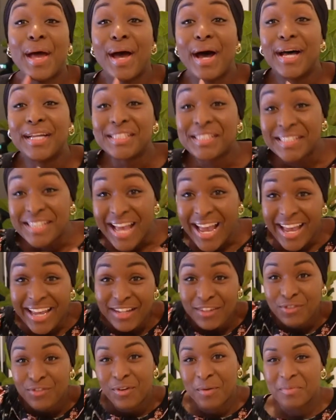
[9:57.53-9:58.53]

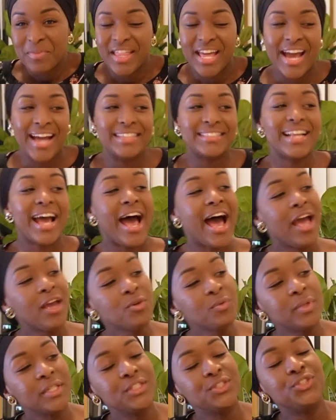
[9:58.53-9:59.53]
Aside from that,
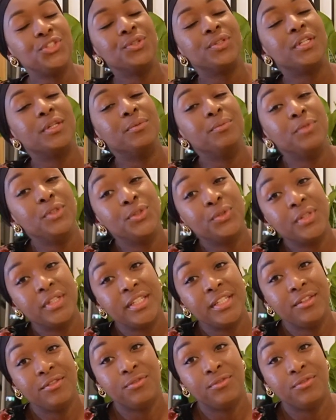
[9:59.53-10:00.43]
I went to community